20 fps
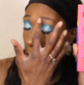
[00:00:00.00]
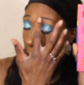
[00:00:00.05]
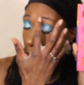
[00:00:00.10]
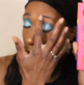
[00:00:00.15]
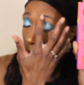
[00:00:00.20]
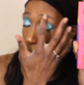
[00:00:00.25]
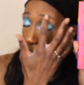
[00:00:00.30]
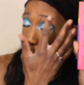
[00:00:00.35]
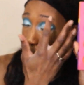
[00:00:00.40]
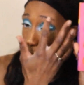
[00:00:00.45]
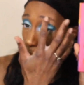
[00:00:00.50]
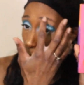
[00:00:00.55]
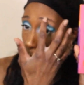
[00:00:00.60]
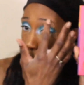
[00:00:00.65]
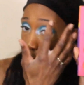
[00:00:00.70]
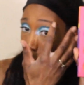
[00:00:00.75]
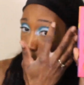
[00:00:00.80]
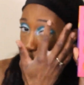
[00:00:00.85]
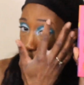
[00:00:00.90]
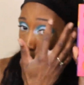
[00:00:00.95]
Motherships
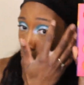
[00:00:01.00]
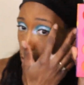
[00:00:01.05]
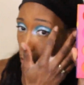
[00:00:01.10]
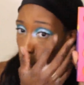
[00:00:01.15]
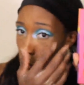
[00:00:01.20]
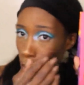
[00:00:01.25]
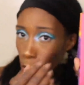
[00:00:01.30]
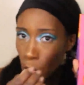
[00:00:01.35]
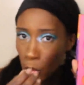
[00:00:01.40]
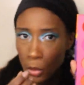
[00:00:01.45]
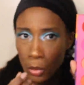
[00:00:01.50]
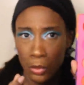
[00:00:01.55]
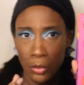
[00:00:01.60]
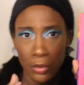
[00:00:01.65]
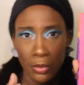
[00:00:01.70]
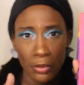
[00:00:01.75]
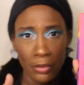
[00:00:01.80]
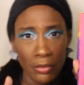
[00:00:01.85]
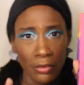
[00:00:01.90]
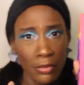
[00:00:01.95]
1 through,
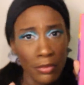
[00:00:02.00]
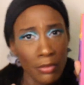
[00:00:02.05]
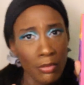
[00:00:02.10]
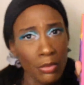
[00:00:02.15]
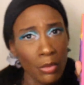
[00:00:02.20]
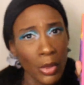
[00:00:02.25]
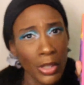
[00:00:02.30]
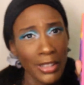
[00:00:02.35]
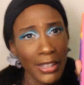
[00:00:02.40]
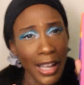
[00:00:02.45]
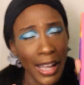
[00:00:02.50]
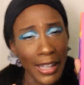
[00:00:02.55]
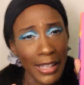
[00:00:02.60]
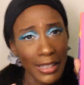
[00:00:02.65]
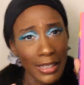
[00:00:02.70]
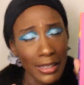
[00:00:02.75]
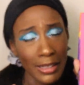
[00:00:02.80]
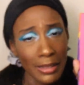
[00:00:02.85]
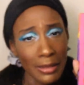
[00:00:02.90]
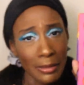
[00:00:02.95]
what is it,
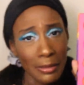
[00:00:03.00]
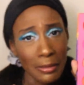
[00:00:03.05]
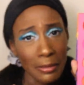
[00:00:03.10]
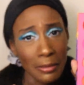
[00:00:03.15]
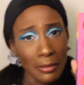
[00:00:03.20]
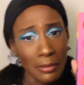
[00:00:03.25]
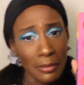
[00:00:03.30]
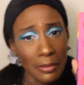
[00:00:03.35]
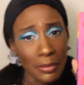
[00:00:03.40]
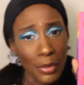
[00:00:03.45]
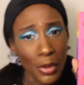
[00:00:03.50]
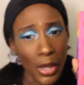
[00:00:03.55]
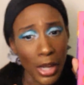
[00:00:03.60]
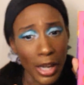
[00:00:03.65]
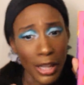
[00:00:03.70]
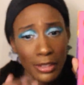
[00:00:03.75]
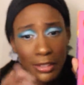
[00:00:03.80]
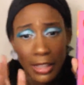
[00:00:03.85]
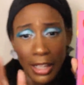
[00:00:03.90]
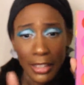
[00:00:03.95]
8?
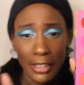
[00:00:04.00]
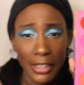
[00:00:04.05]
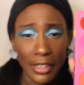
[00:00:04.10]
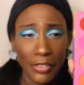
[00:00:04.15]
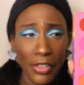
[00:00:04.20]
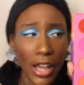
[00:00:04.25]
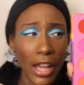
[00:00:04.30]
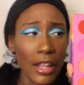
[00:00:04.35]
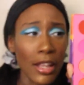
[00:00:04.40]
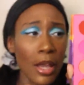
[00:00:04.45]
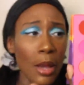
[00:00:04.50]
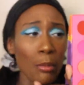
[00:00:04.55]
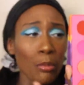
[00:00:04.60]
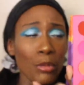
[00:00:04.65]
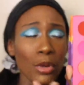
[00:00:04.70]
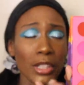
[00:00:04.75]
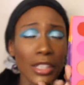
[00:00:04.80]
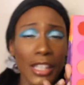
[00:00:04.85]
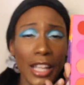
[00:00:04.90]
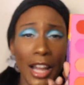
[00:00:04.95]
yeah i did that
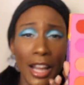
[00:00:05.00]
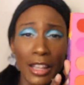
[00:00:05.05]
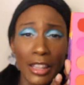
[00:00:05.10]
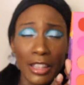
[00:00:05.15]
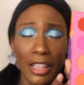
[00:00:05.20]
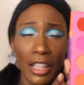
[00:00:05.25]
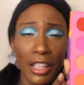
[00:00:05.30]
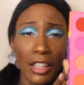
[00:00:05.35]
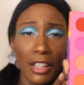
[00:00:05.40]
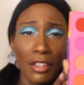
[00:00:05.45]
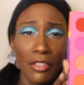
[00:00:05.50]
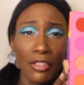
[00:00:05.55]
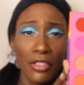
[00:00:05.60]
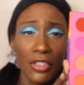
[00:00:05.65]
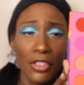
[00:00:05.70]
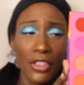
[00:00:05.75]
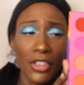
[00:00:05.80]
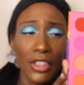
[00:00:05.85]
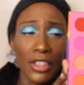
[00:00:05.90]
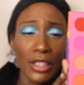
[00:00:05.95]
but yeah i love
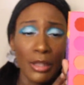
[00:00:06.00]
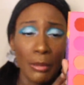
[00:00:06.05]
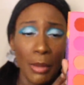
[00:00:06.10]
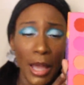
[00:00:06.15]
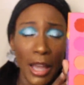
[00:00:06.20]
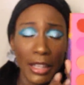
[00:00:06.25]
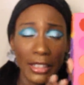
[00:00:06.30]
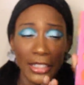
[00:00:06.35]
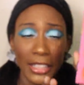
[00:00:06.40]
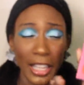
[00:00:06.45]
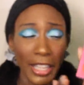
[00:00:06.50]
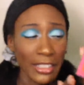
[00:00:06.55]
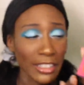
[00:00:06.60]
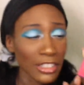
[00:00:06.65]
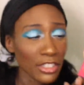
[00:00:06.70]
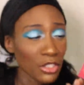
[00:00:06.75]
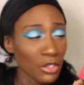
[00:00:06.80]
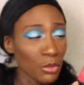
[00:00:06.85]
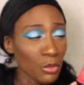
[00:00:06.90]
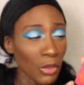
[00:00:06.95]
this palette like
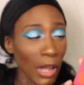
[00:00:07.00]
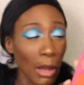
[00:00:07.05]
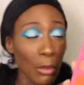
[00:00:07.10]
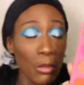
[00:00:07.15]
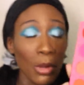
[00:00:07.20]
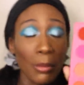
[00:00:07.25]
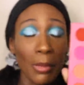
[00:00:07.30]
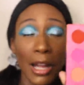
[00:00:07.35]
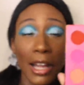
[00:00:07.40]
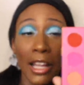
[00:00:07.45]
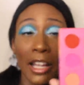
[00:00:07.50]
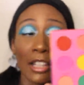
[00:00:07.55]
this i remember i